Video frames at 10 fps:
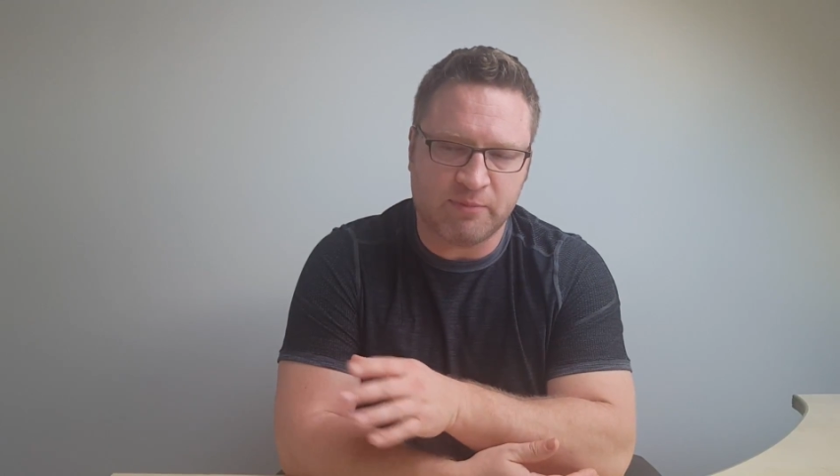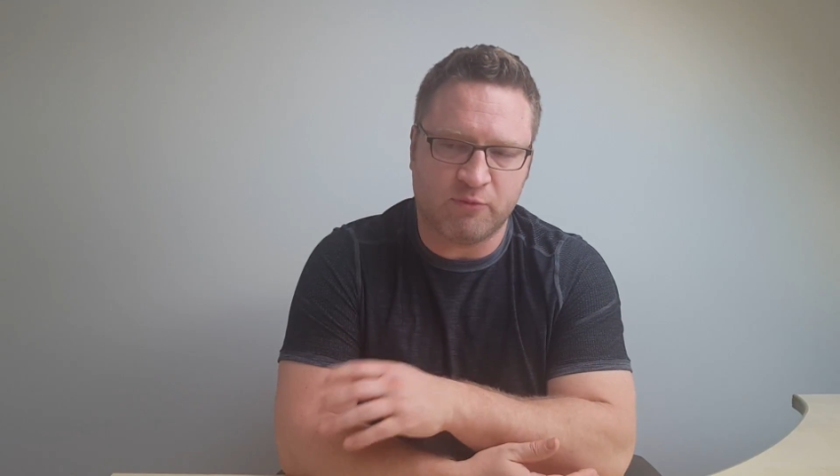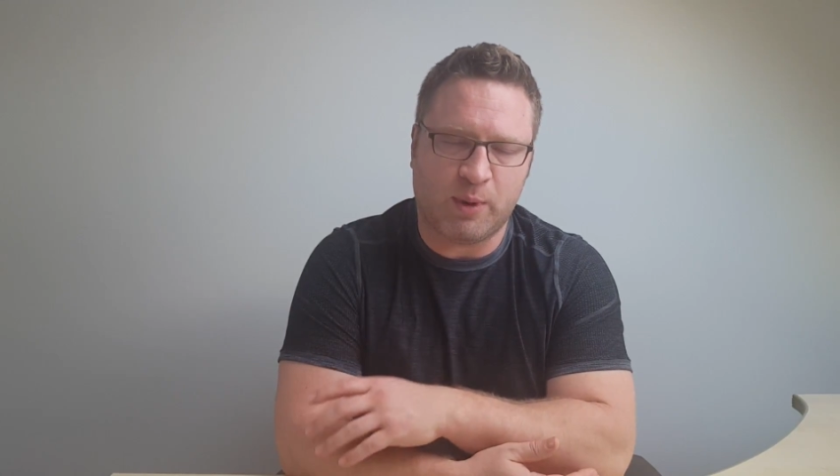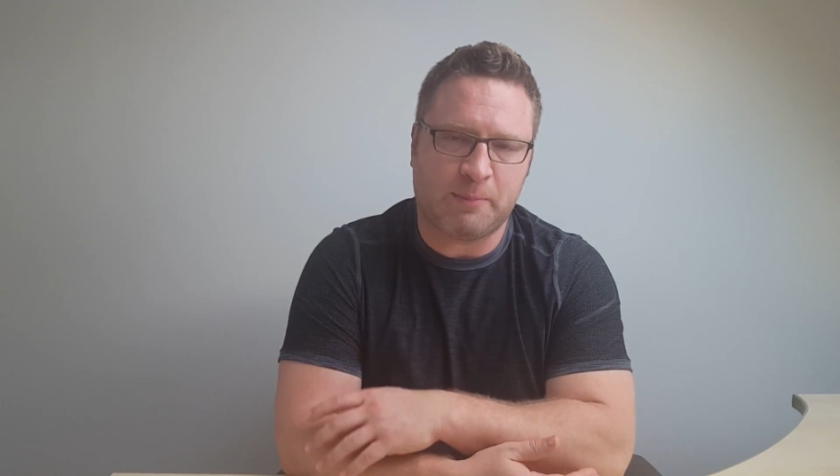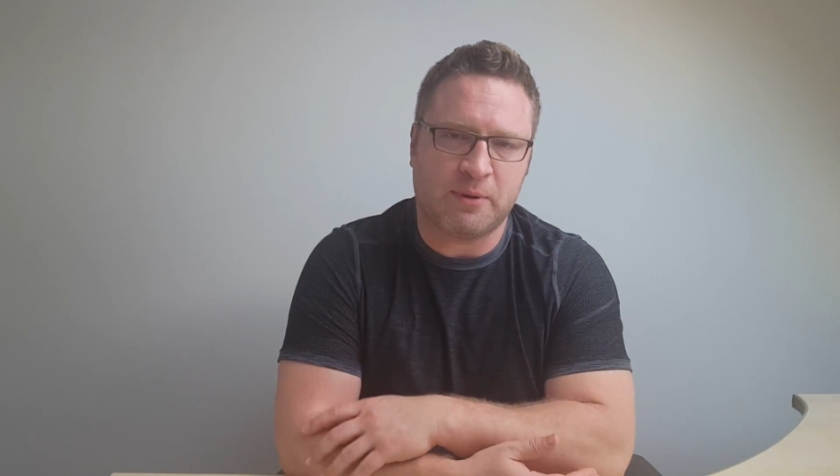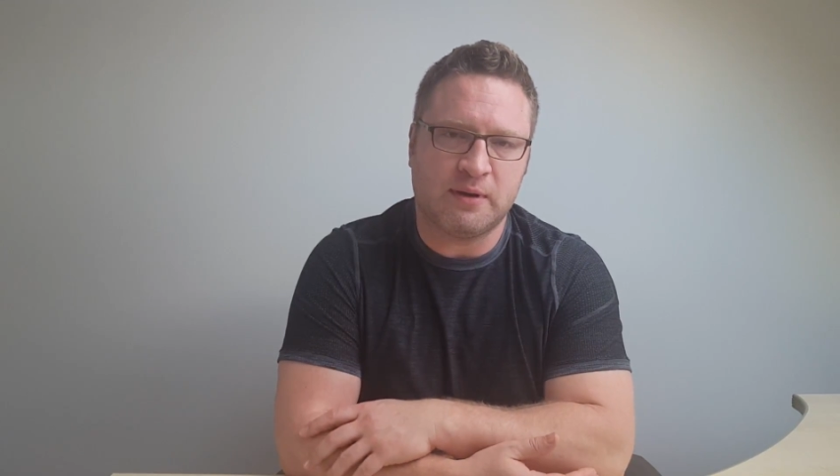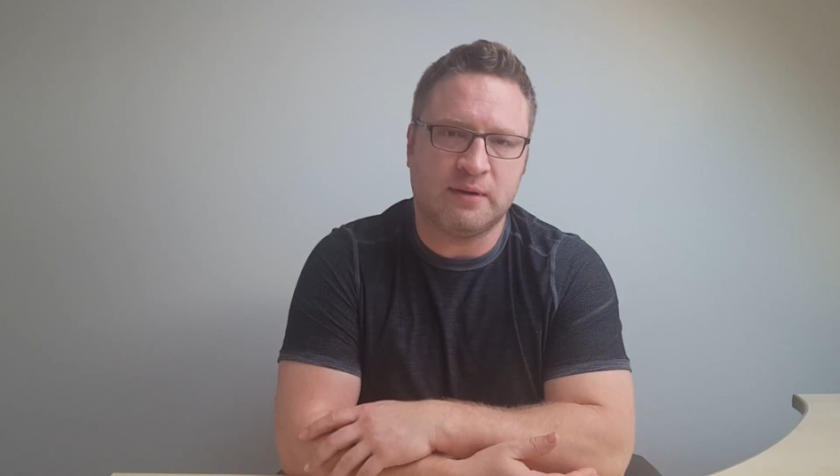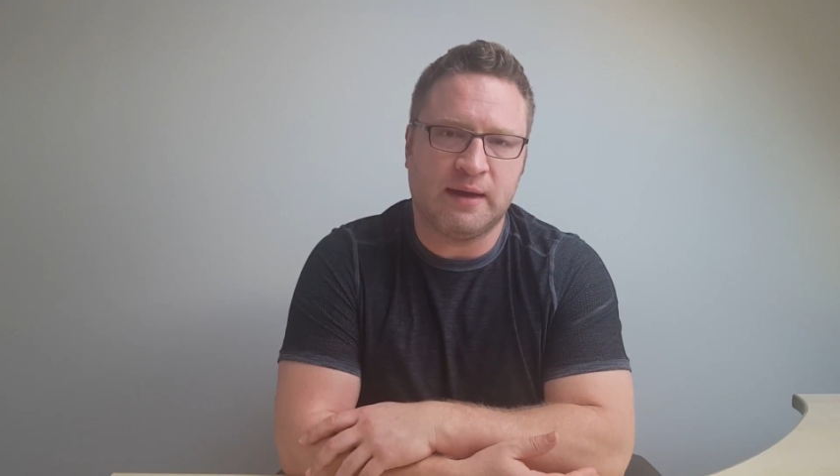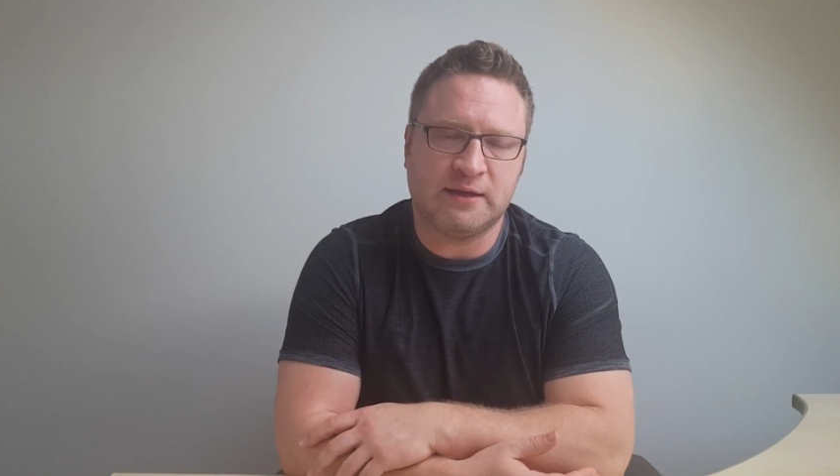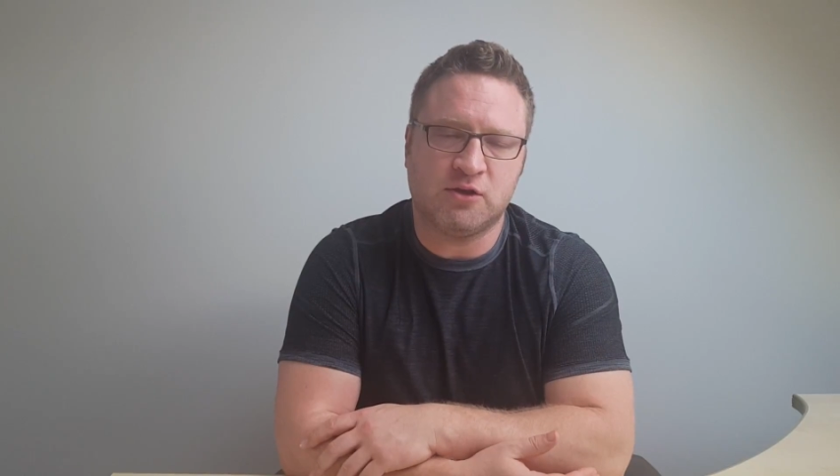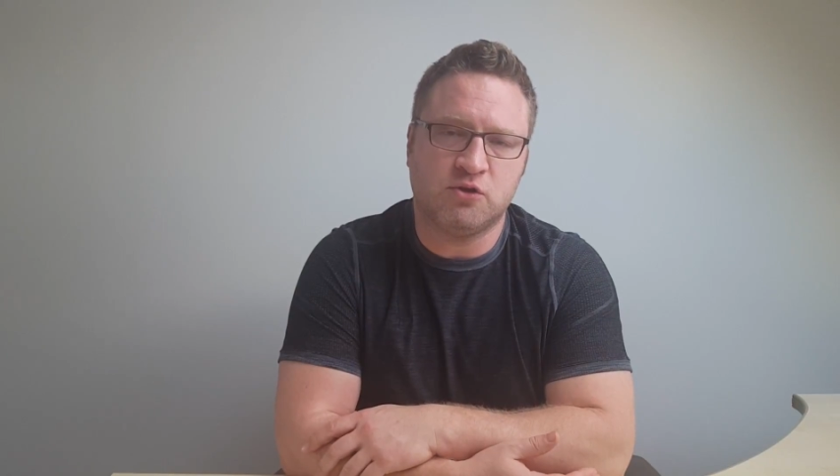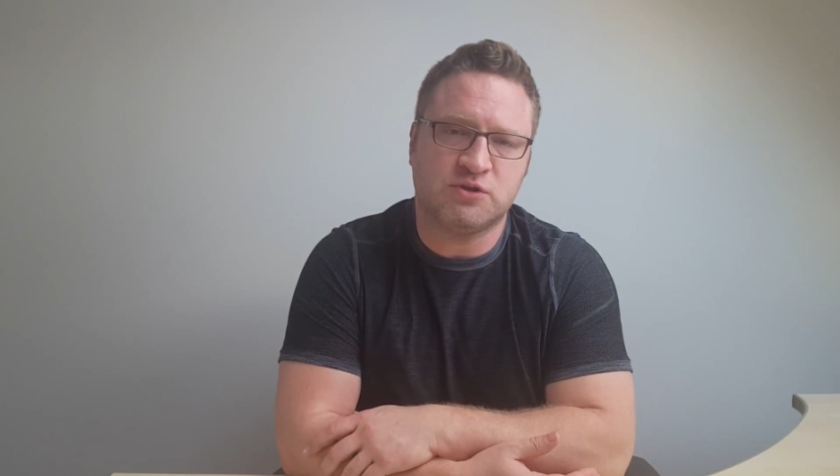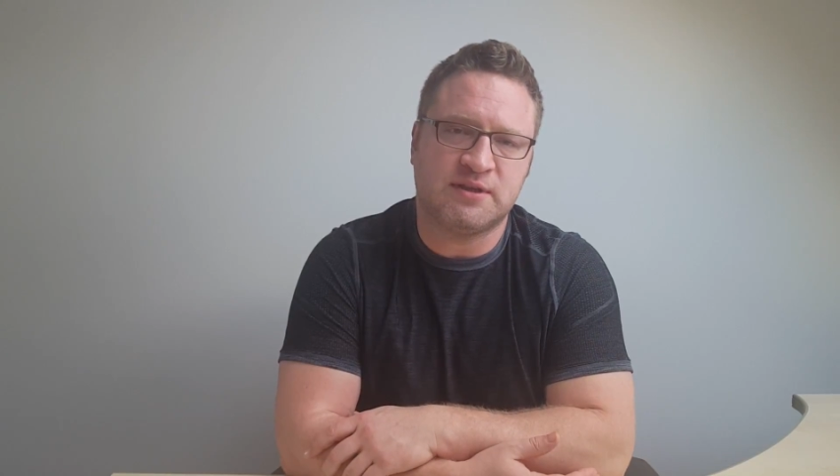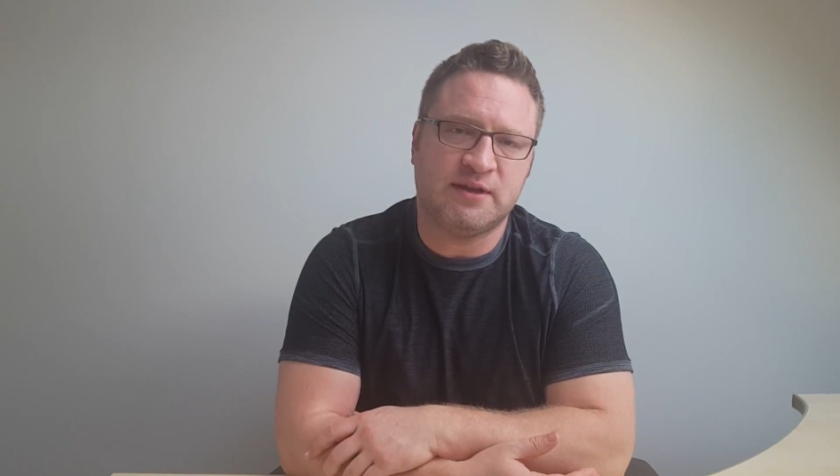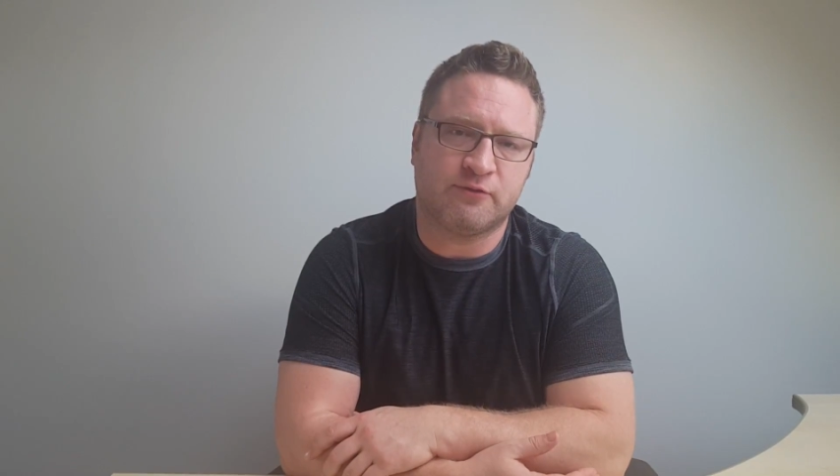of weapon and you
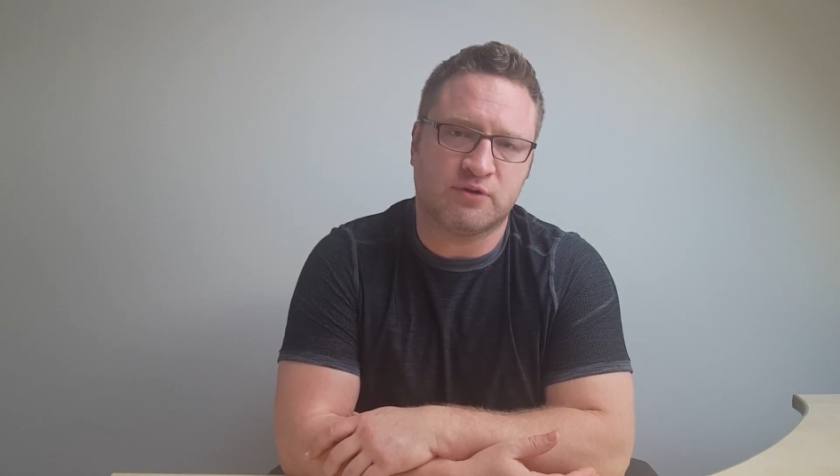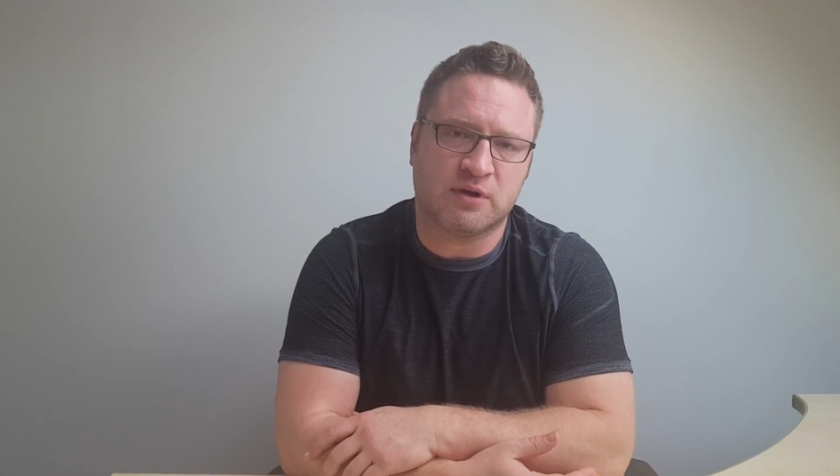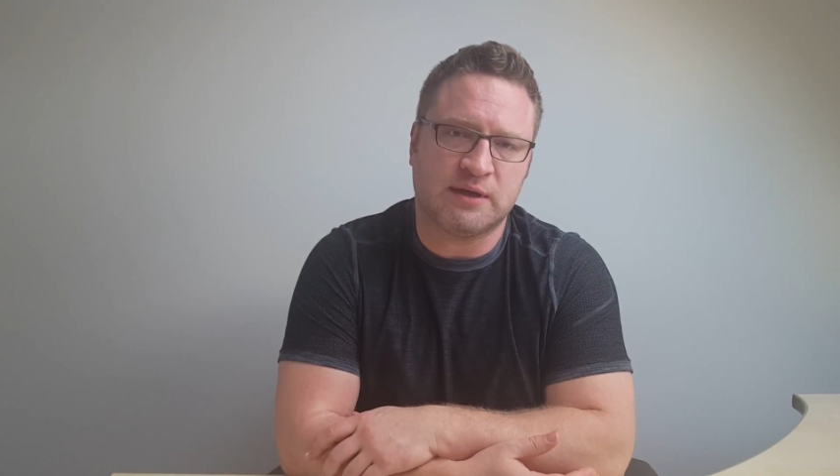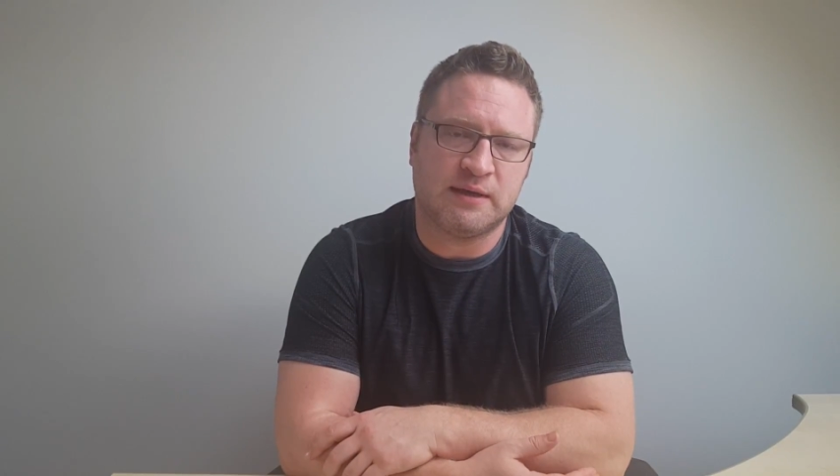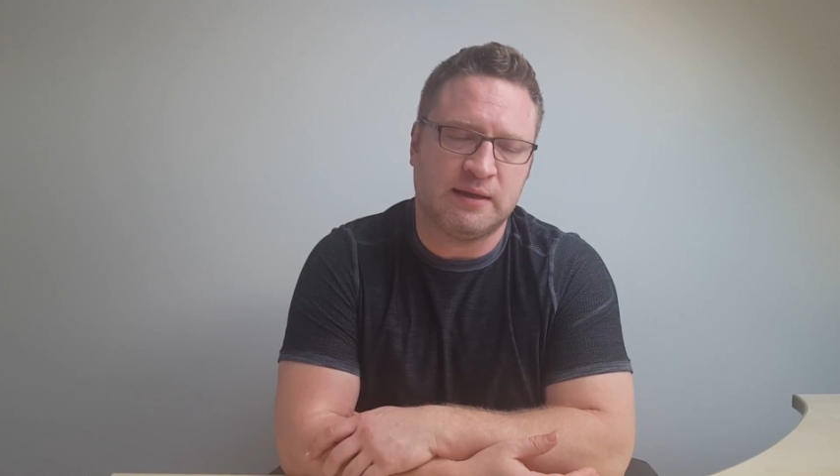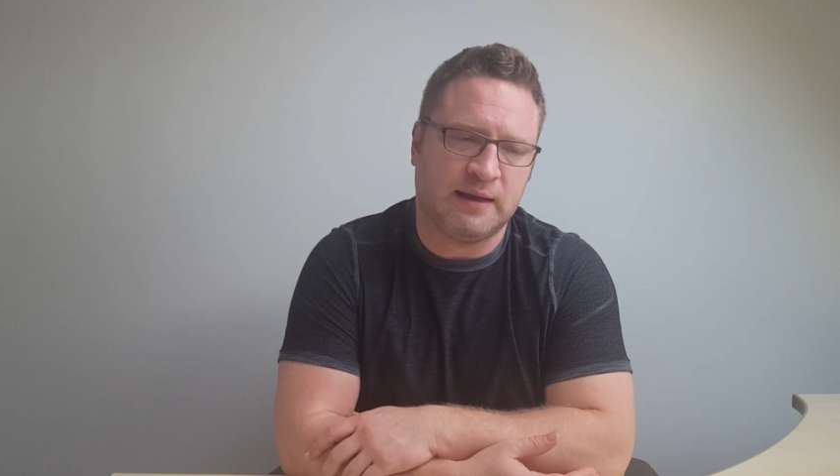use it differently,